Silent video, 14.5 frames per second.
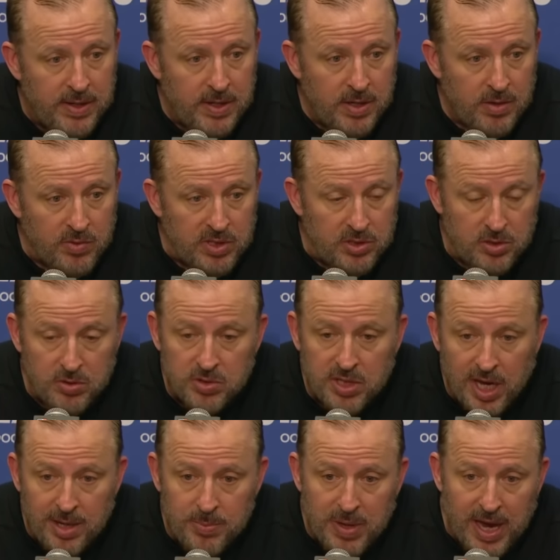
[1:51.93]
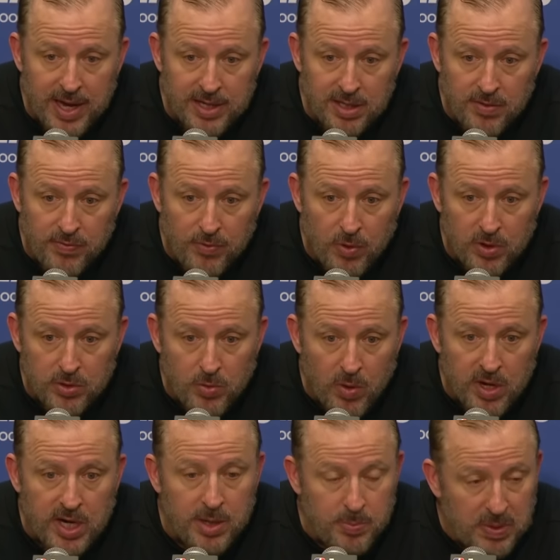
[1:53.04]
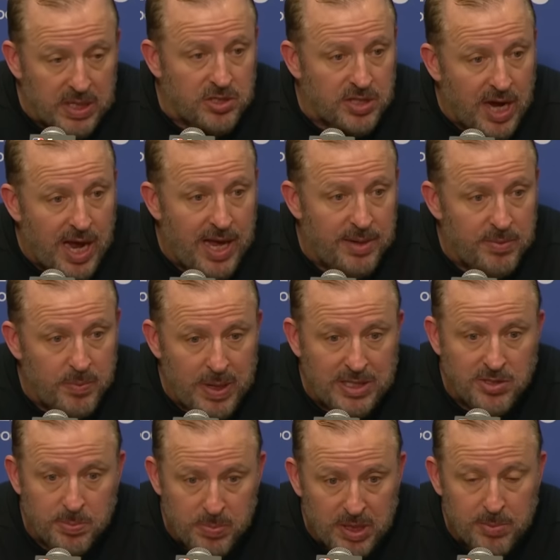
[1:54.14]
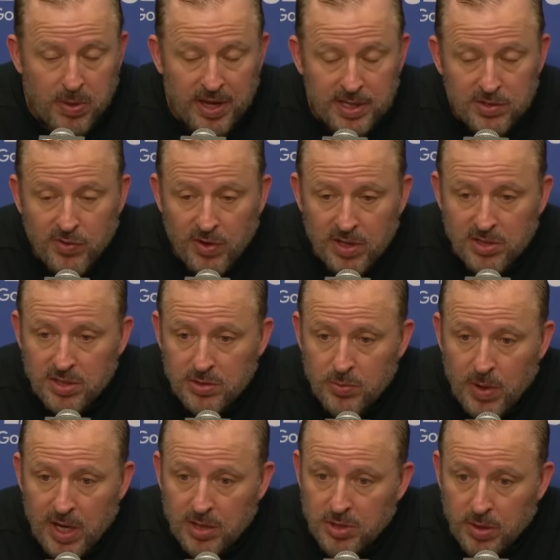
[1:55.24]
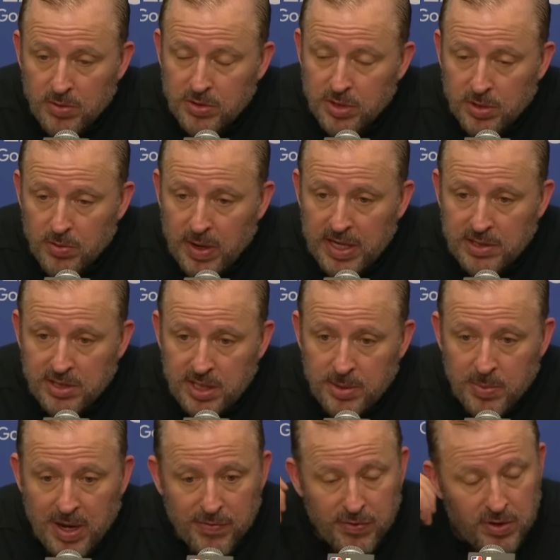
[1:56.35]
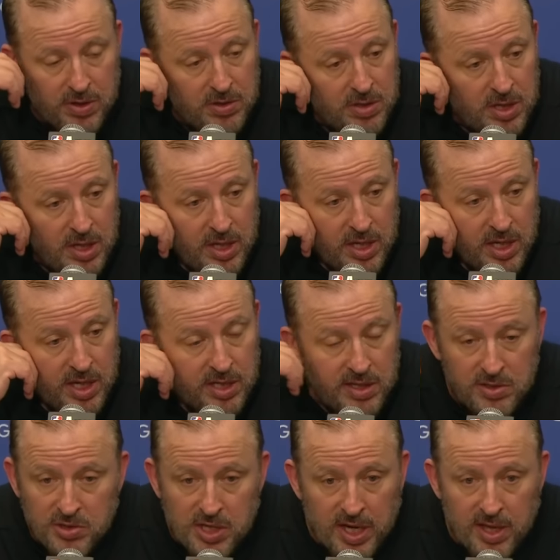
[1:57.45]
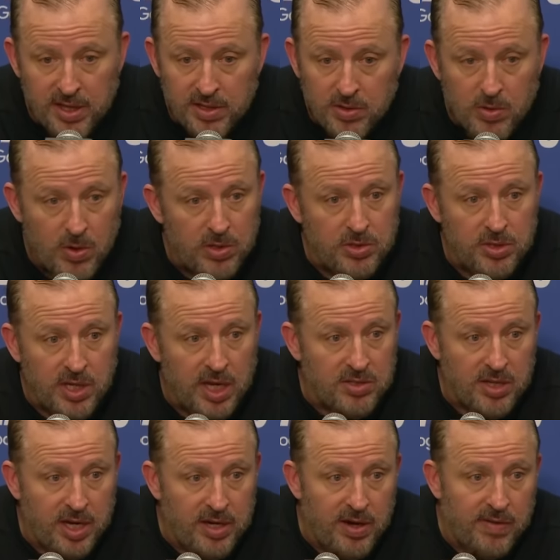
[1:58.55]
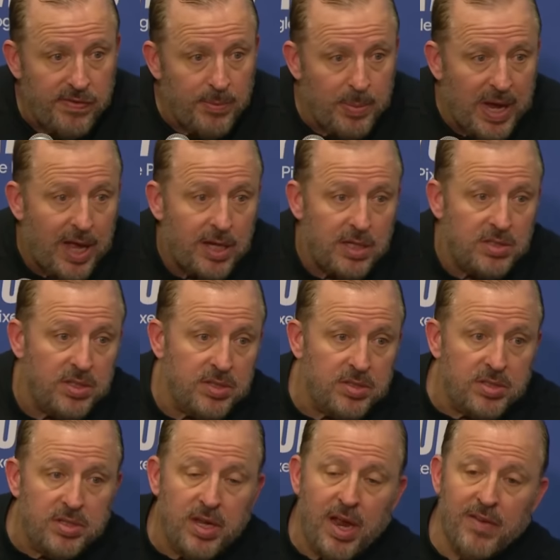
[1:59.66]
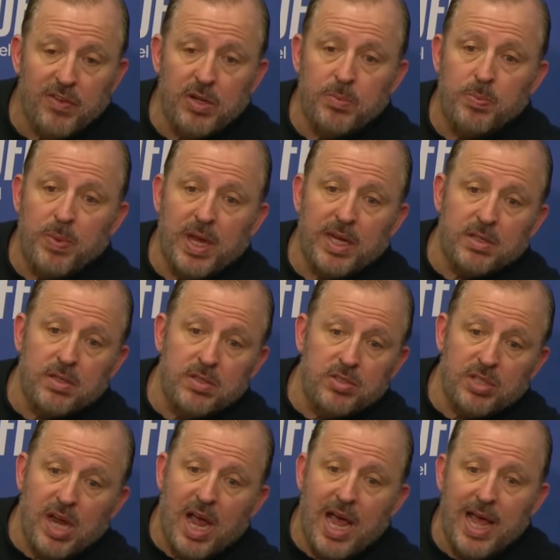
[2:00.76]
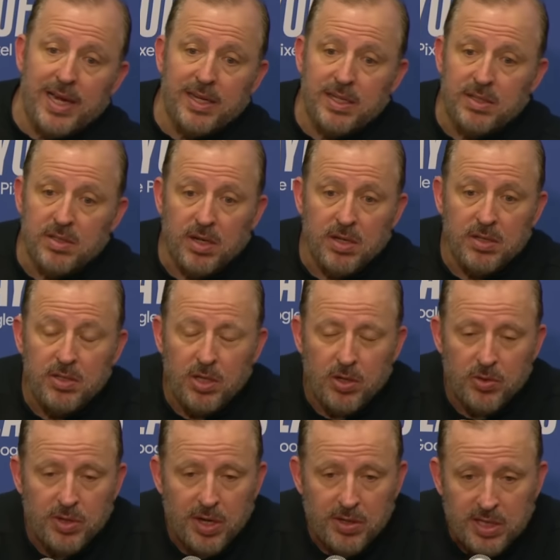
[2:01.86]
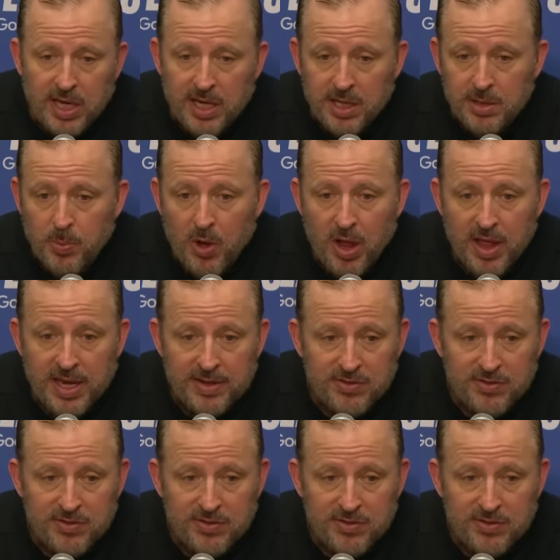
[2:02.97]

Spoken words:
when Deuce came back in the fourth quarter, he had a big shot, made some big plays for us as well. So it was a great team effort. And then Jalen, of course, you can't say enough about. It's just every big shot, and they're getting the ball out of